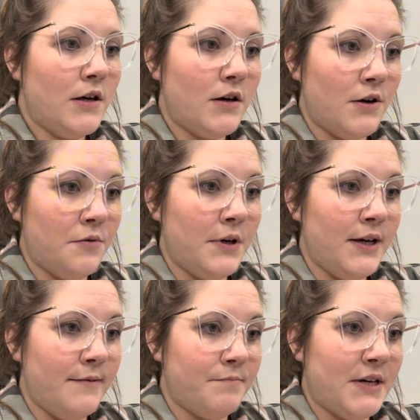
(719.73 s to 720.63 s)
Okay,
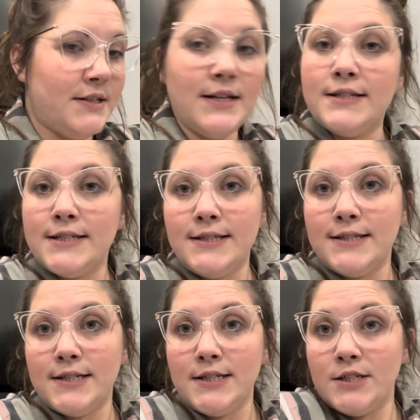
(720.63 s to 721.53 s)
attendance
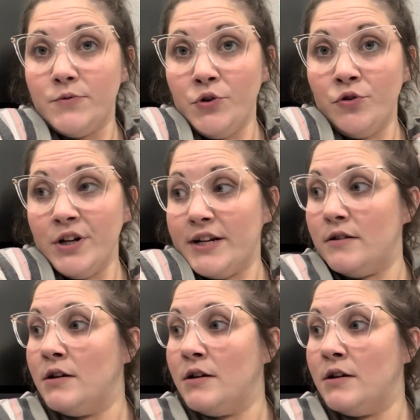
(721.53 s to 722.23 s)
is recorded.